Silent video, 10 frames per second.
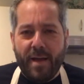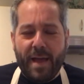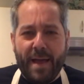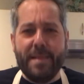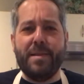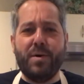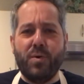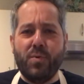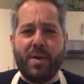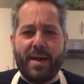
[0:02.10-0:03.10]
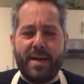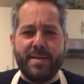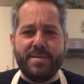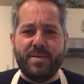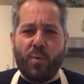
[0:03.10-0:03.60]
Hello
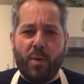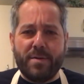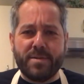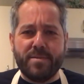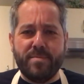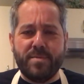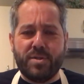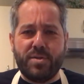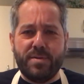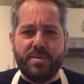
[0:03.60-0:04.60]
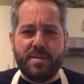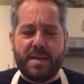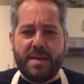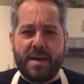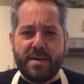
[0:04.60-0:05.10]
and welcome to
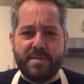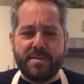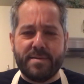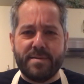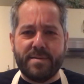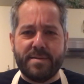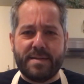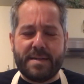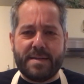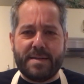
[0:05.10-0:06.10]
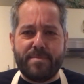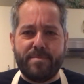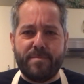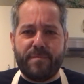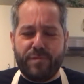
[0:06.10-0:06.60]

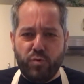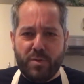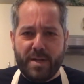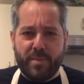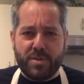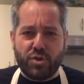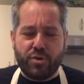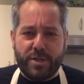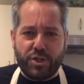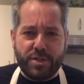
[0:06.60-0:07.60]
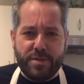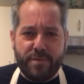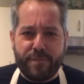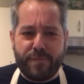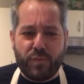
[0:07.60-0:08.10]
another food demonstration
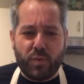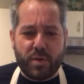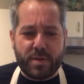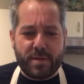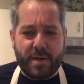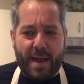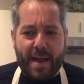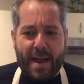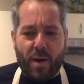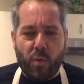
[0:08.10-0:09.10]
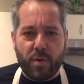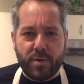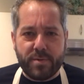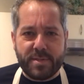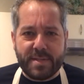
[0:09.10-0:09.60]
for
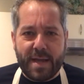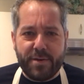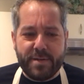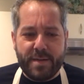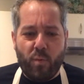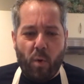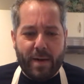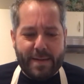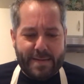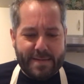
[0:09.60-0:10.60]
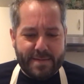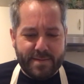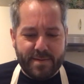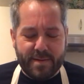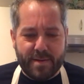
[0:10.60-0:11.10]
our Saturday wine
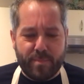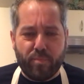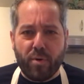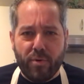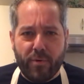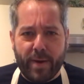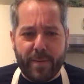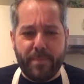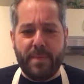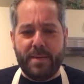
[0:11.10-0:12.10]
program.